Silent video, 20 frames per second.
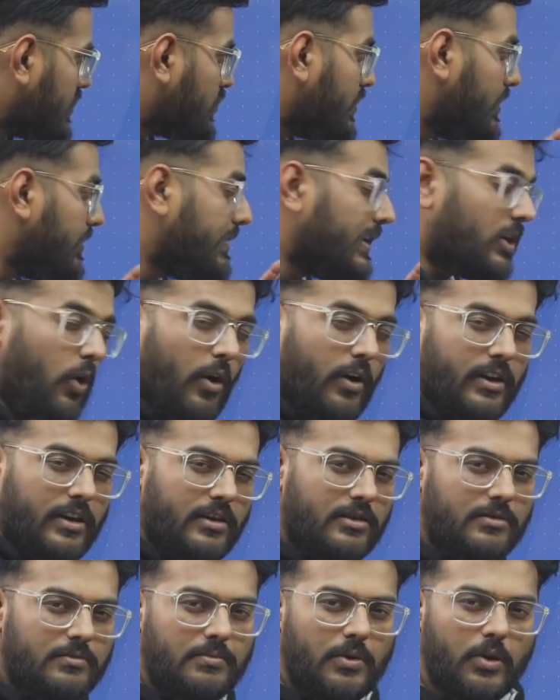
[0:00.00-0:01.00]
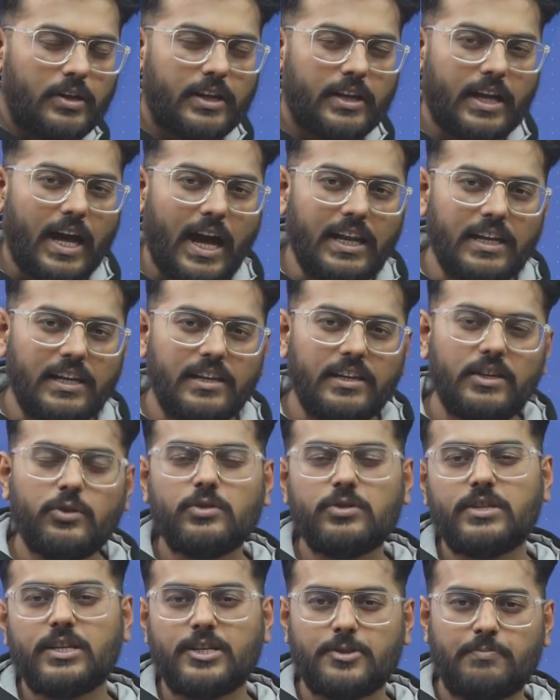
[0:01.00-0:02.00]
we'll be talking about
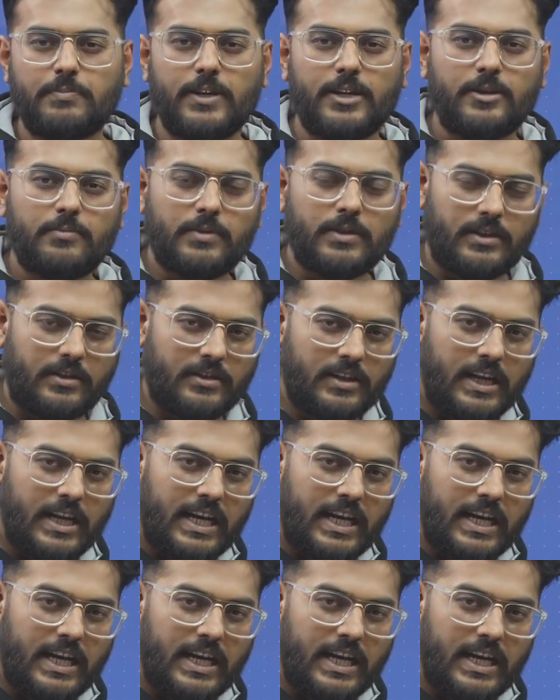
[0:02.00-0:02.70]
Galileo's experiment.